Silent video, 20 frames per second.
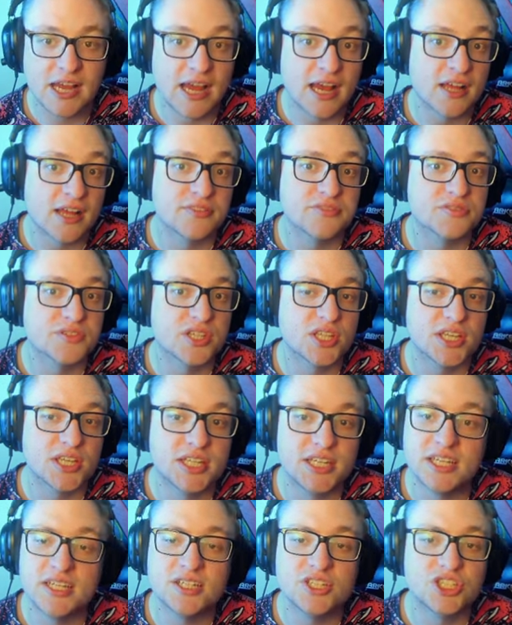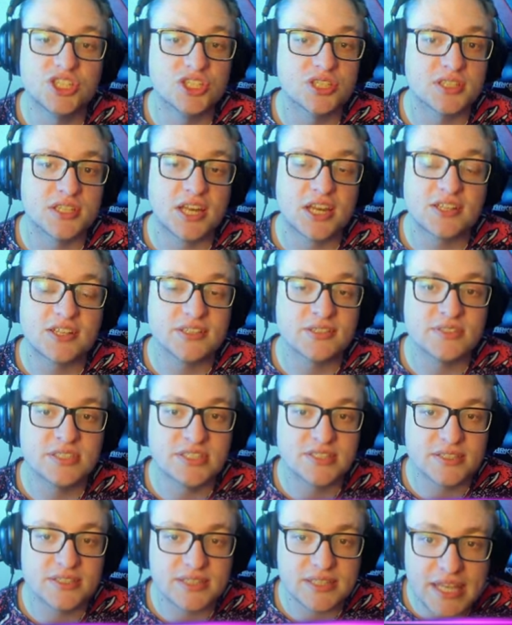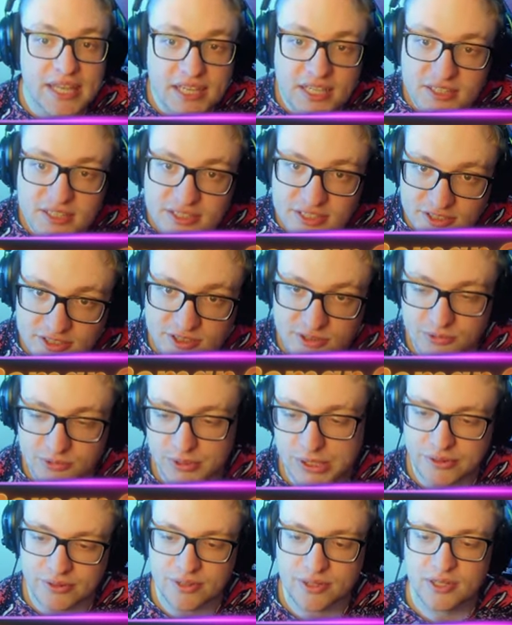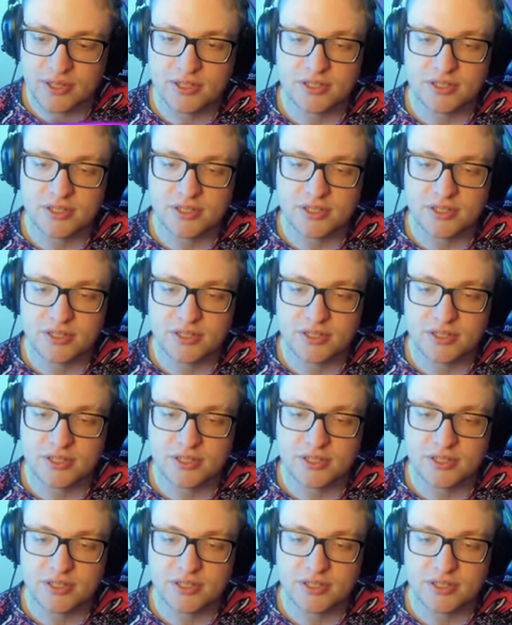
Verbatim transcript: and Richard can't even take this queen.